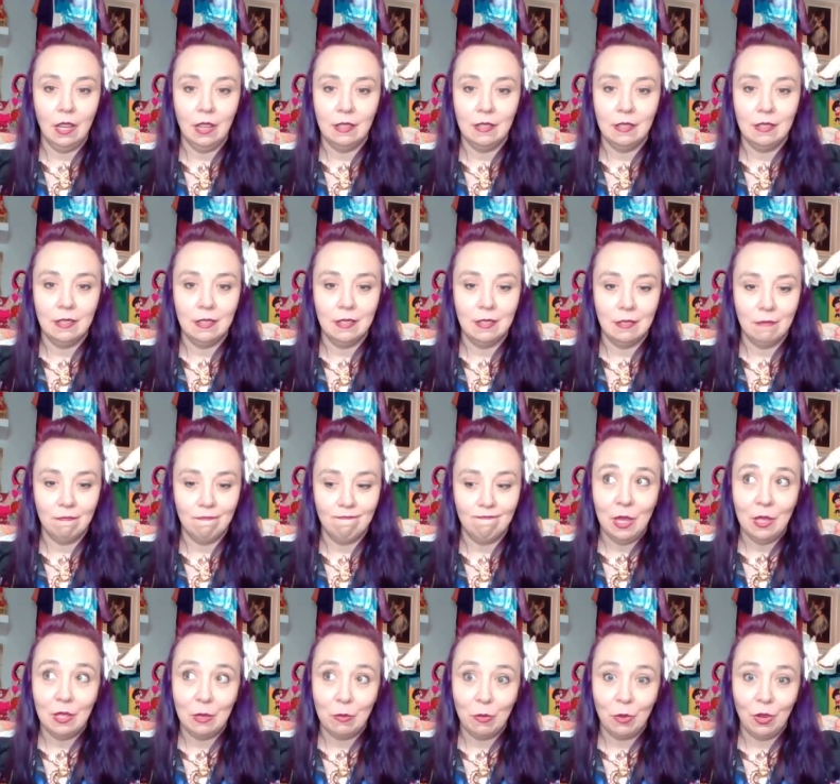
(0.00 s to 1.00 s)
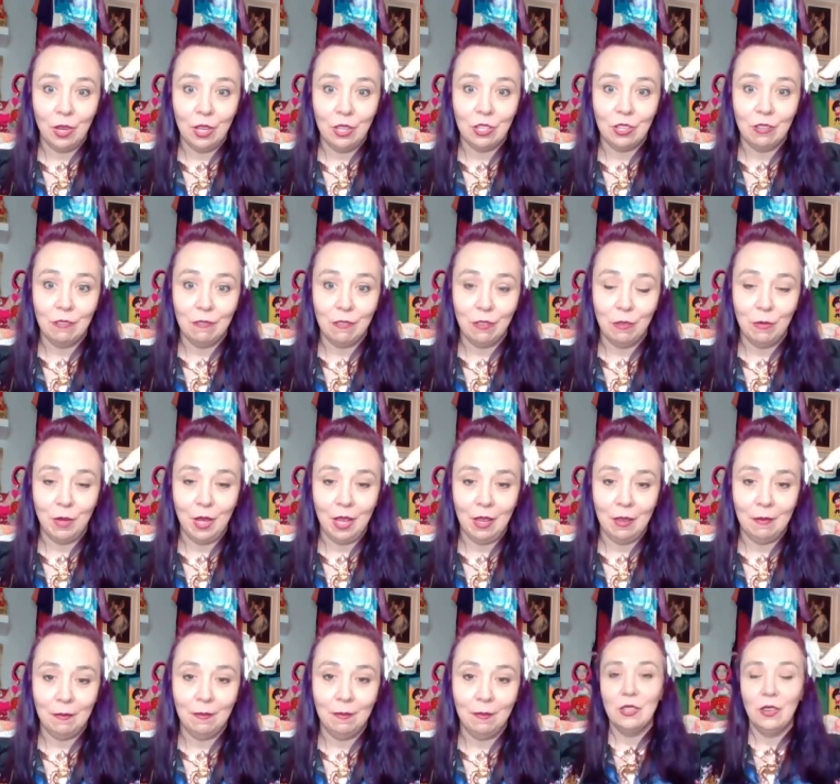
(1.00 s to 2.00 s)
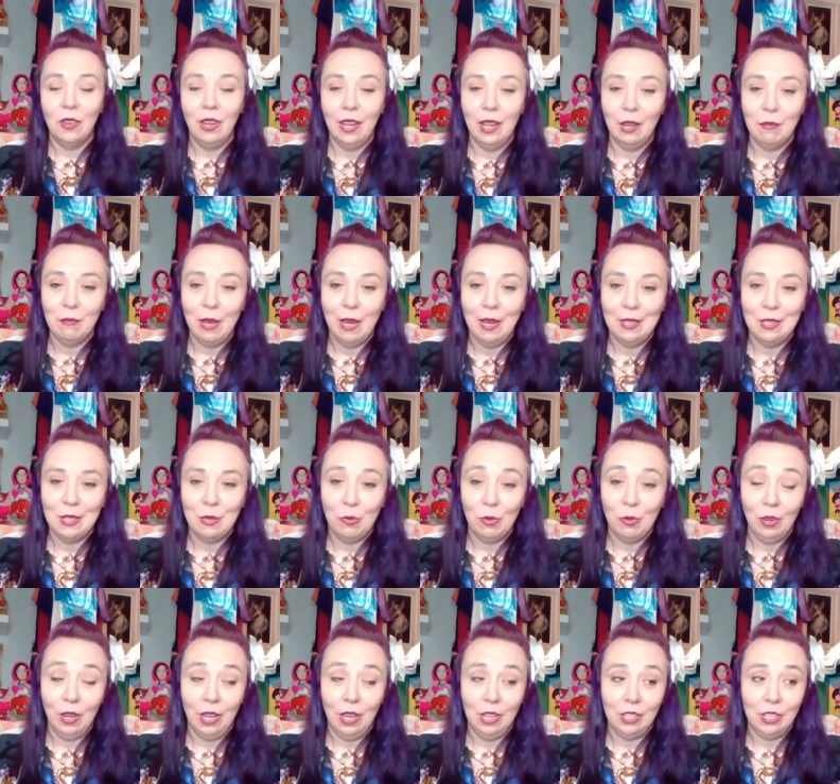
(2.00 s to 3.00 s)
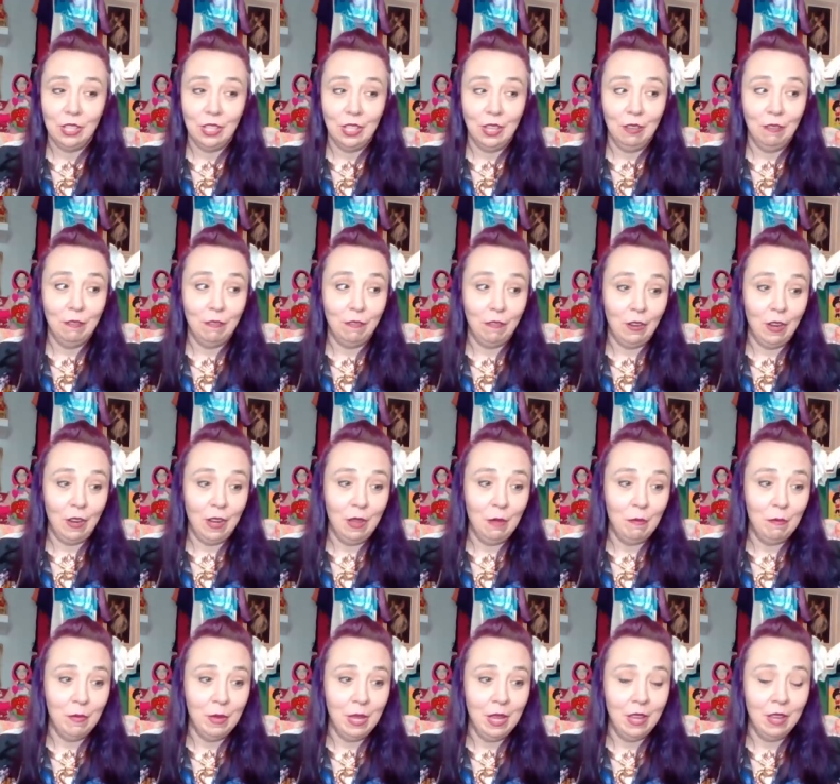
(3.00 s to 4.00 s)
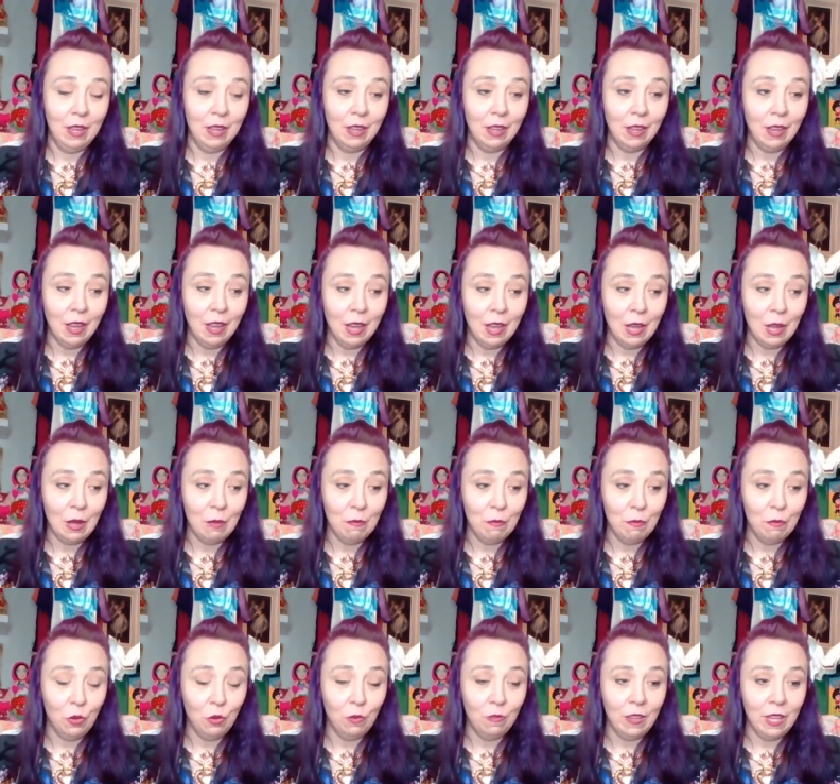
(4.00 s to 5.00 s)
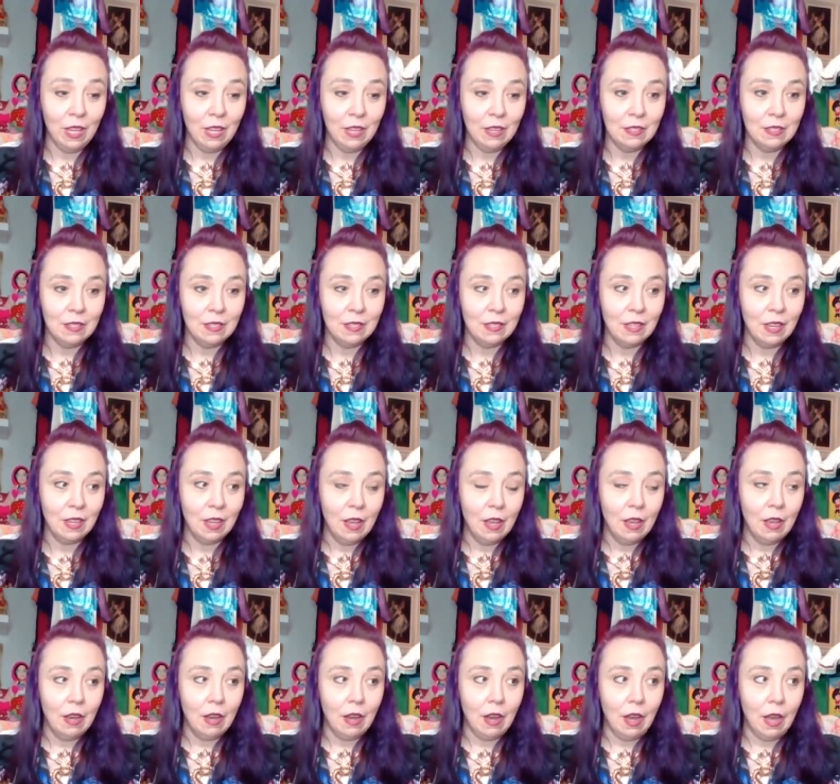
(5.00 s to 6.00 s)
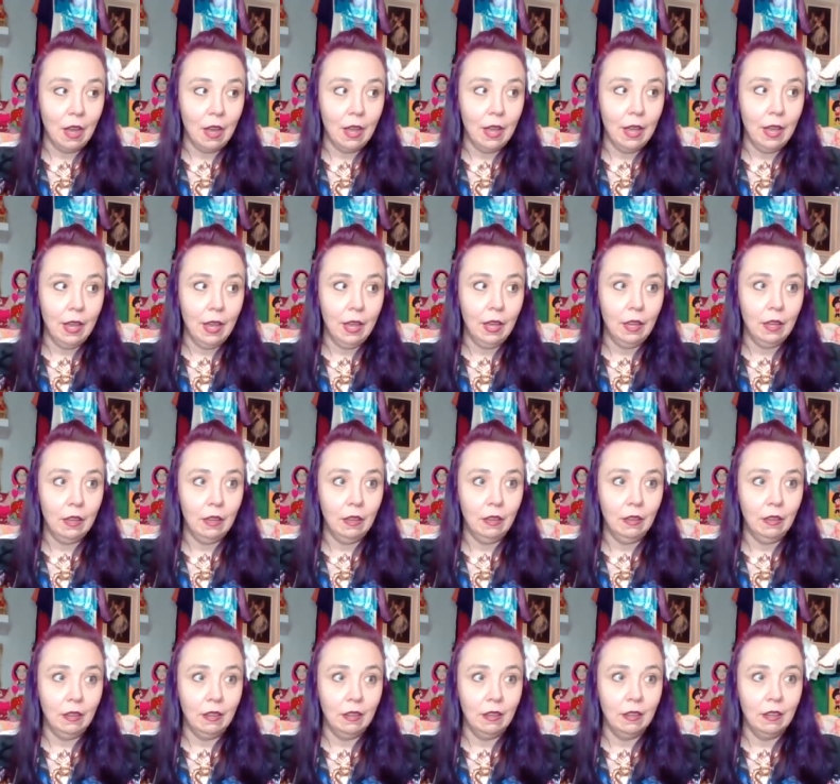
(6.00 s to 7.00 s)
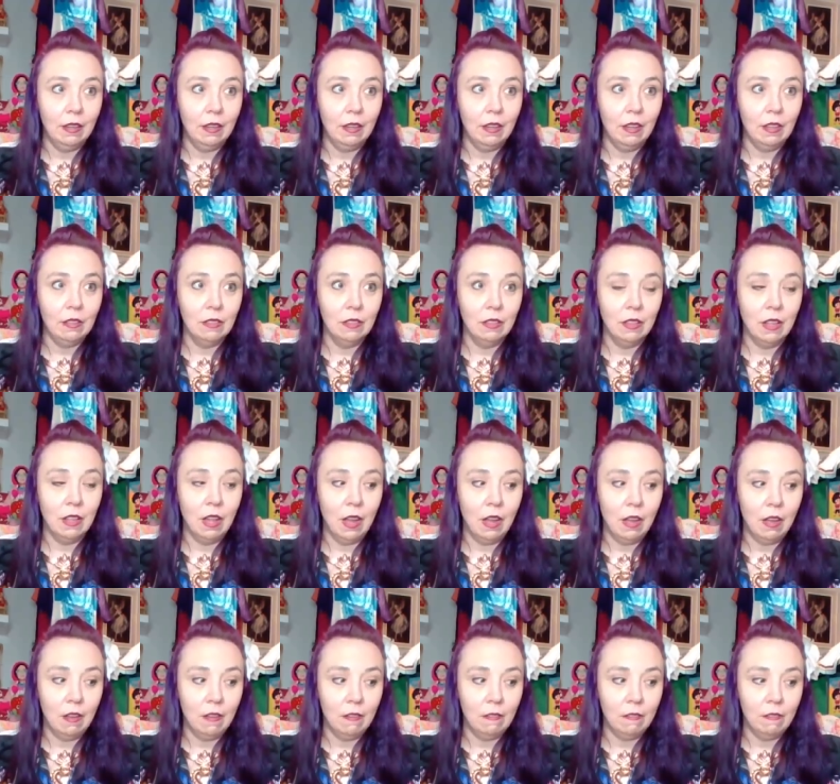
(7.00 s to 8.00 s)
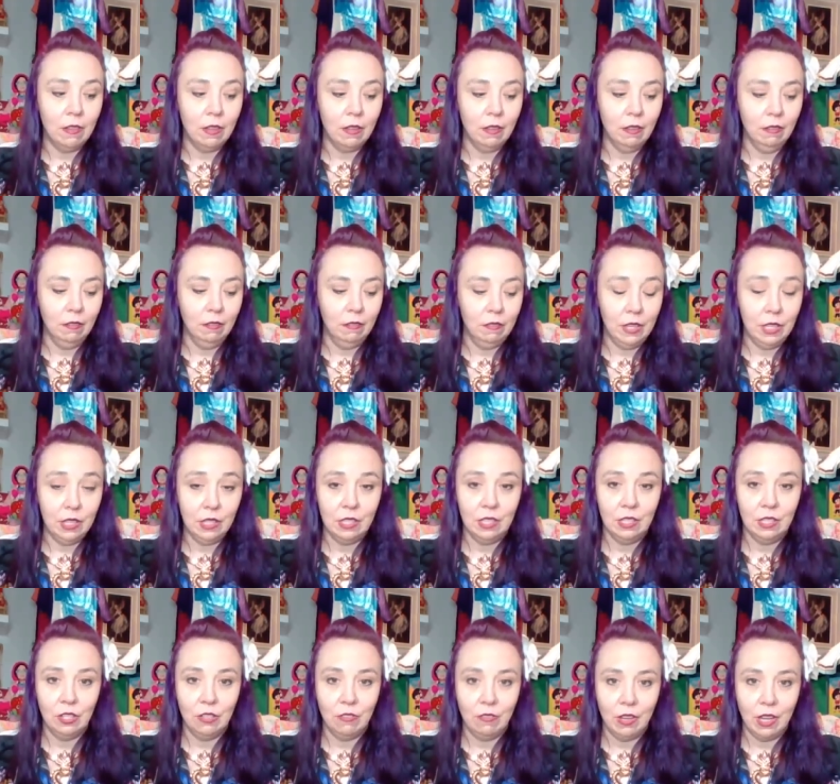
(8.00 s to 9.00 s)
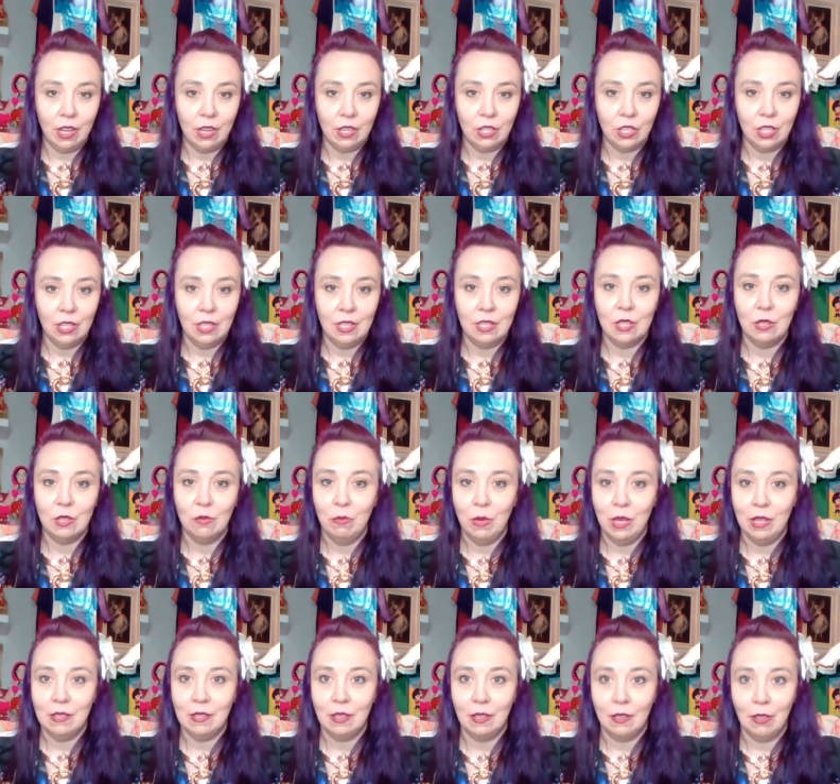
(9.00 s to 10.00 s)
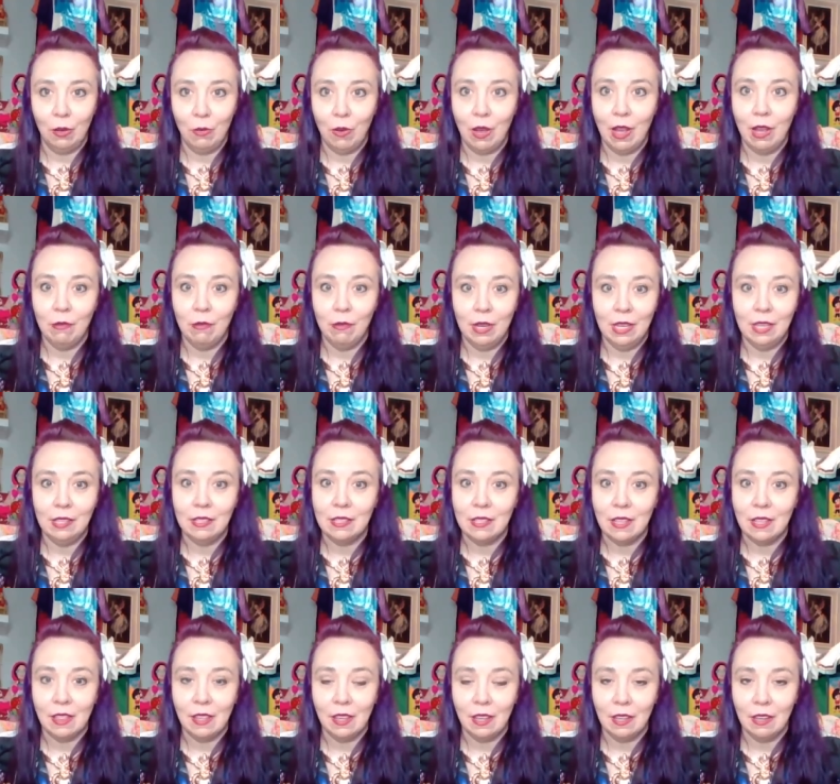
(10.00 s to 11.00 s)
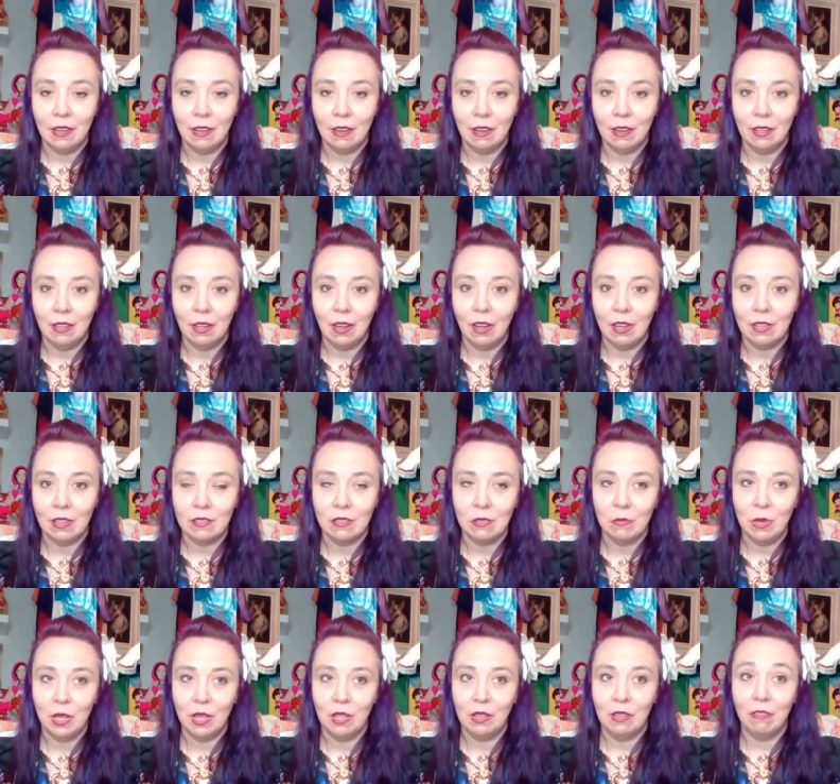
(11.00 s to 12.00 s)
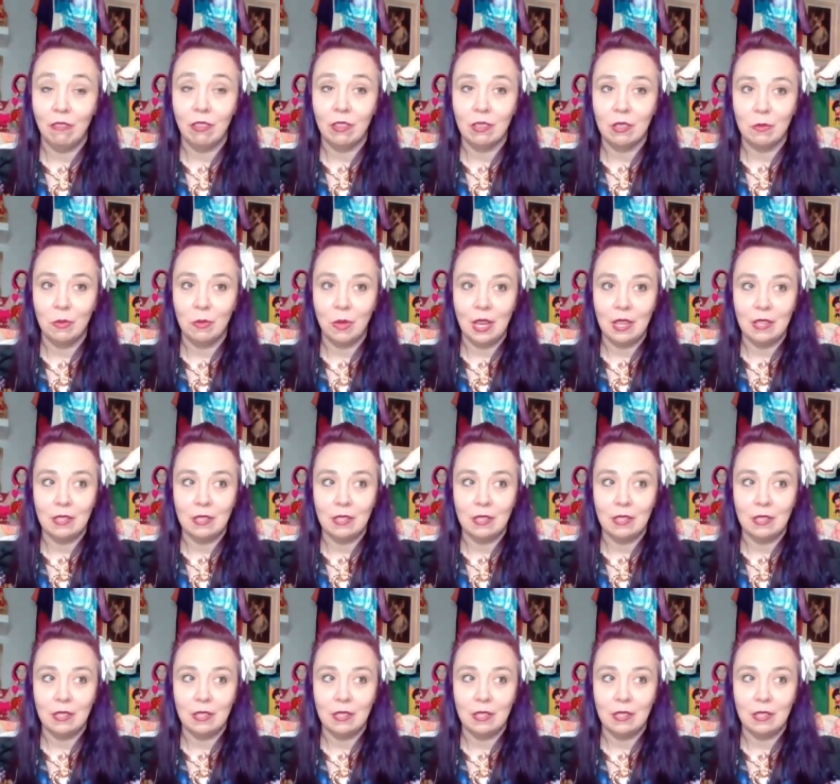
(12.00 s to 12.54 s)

It's um, inspiration for me. So I get my inspiration from um, movies. I love vintage fashion. It's basically why I went into theater and costuming in the first